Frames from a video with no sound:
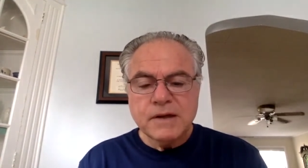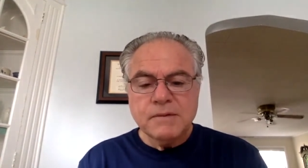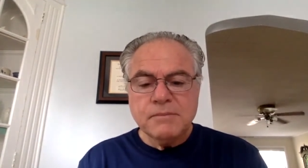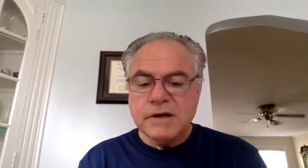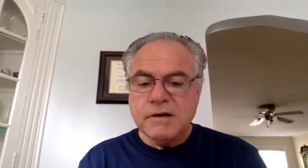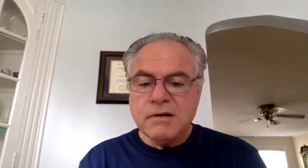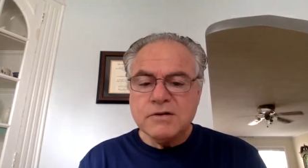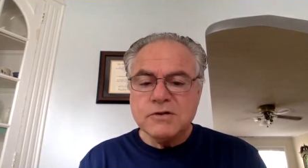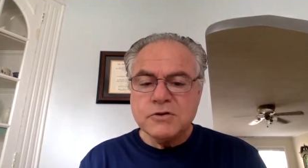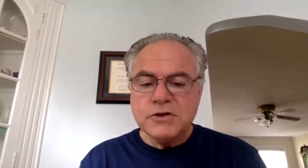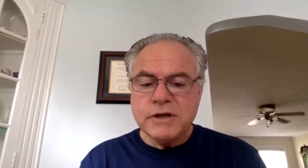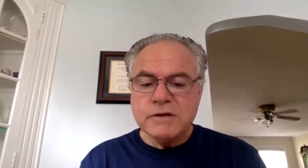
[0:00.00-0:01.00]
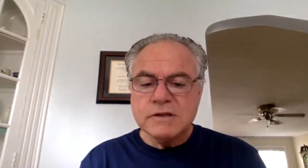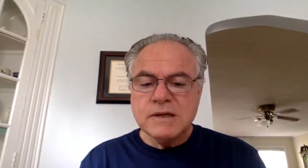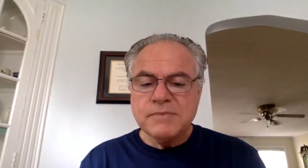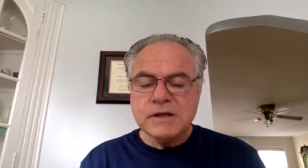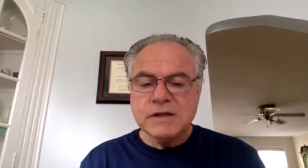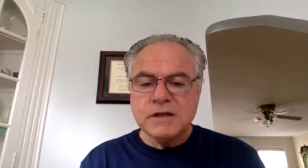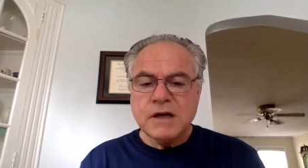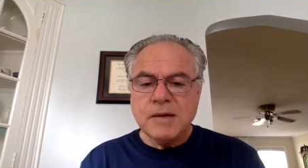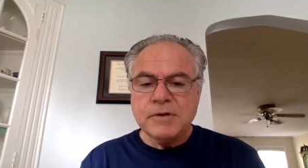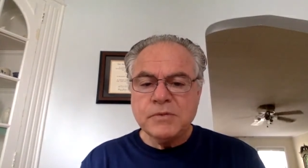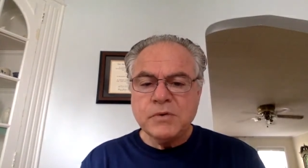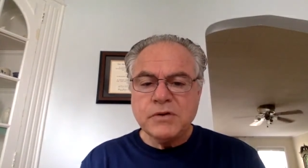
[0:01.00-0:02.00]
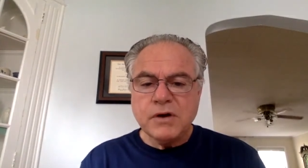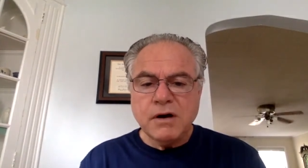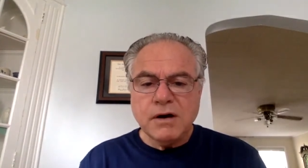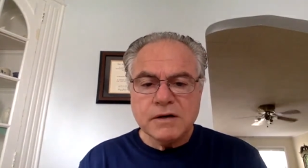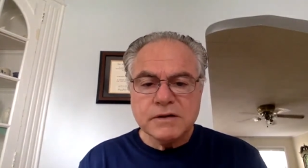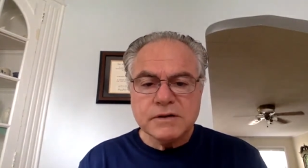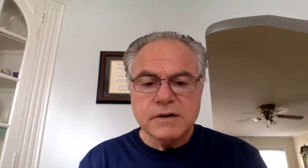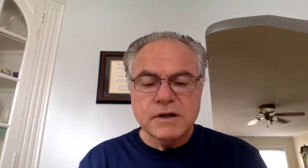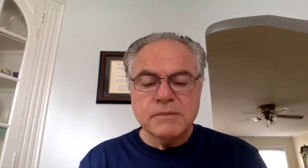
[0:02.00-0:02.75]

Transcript: But it also shares something in common with art,